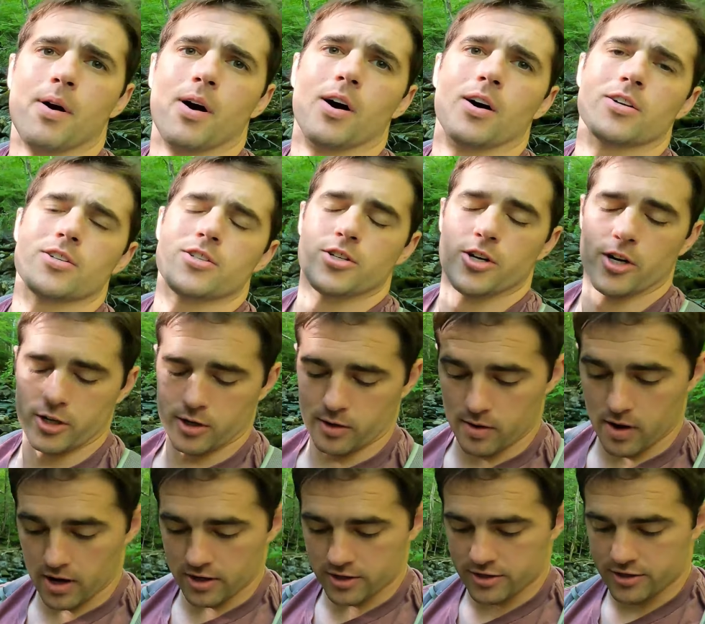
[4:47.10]
all
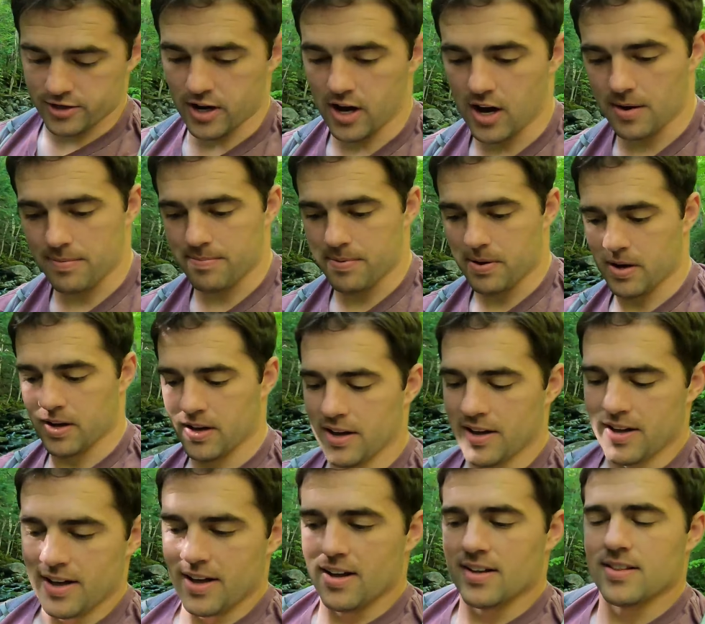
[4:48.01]
sugar rushed up.
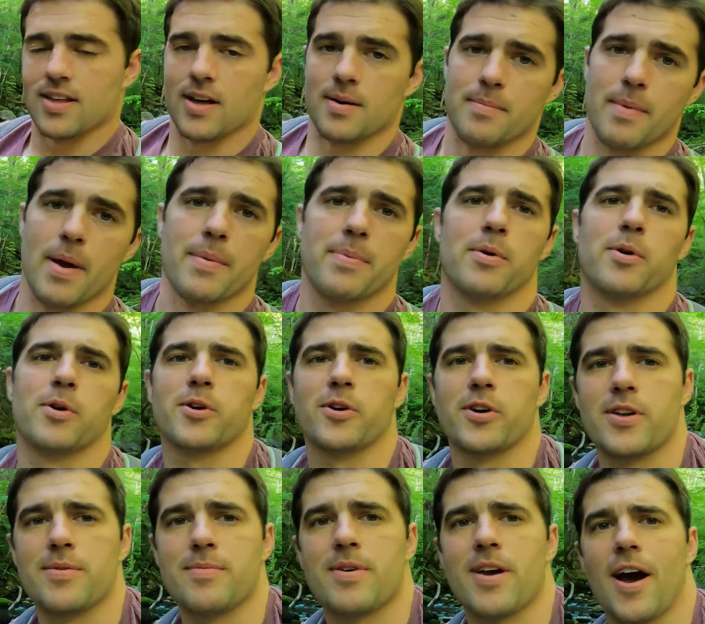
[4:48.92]
That maple
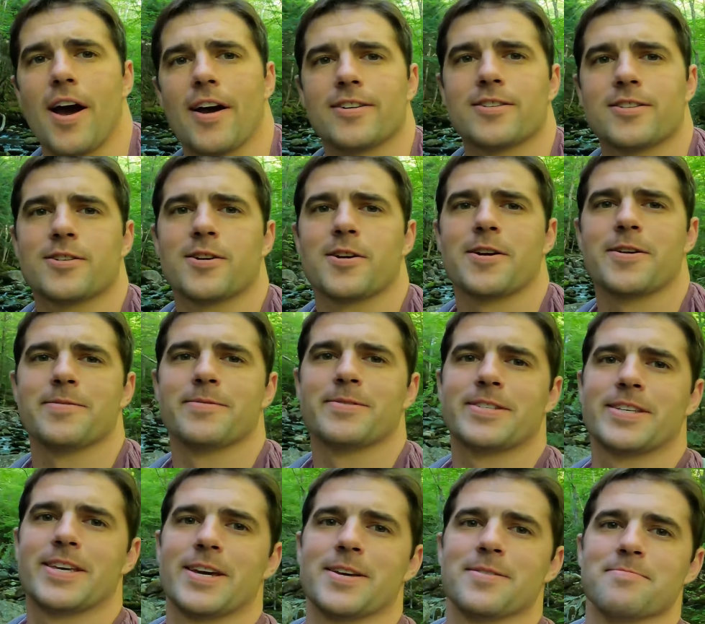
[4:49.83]
creemee ice cream
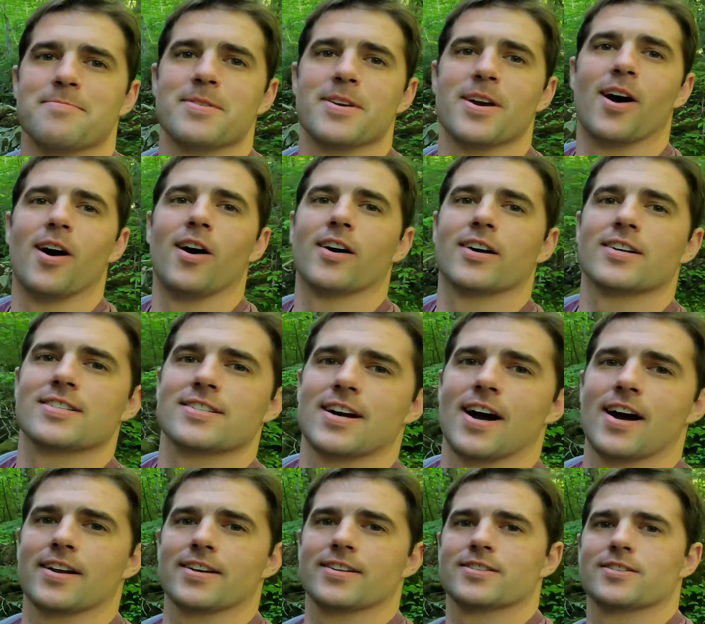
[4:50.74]
is getting me all
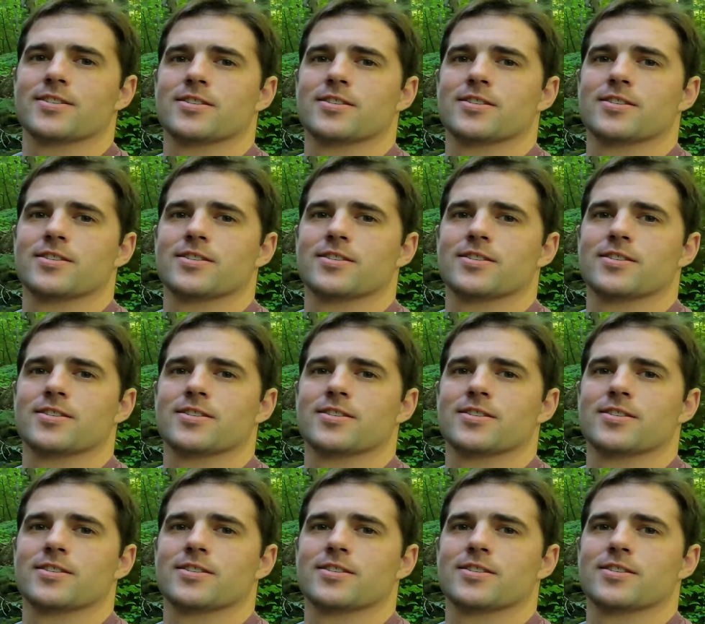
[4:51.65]
excited.